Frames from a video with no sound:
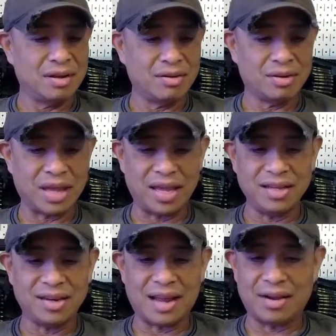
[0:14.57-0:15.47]

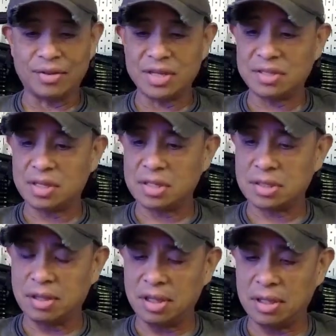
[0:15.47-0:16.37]
Okay, now this is
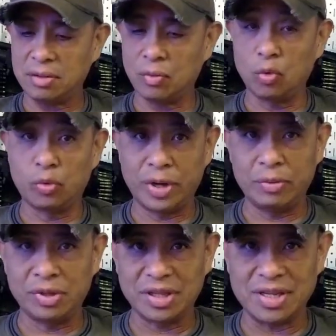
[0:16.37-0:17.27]
the
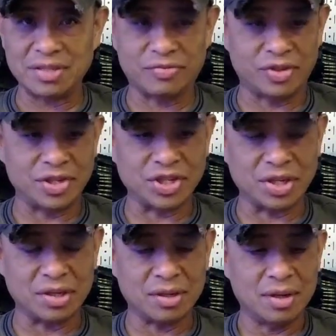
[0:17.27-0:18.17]
re-release
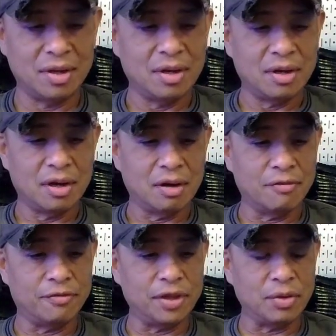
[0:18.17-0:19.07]
version
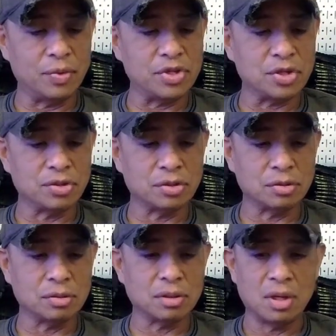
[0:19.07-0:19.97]
of the
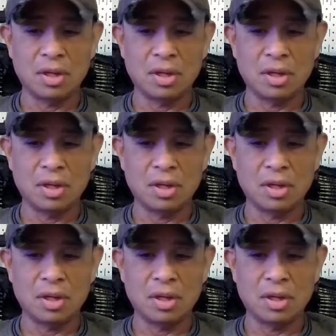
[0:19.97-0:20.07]
original